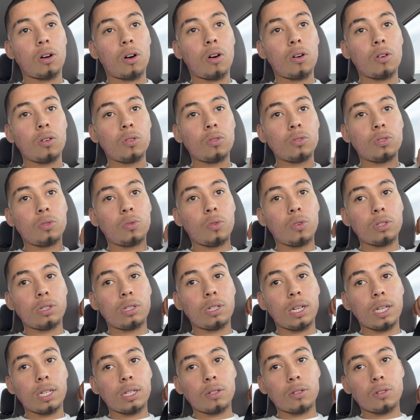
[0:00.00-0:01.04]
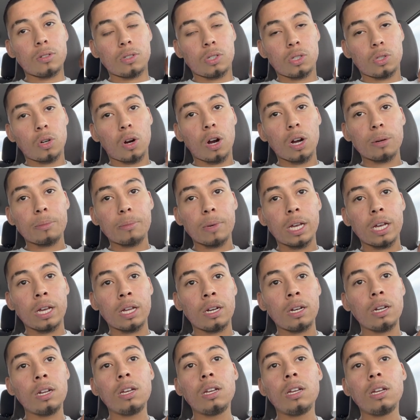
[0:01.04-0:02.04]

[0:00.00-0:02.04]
Arnold Schwarzenegger or strongman,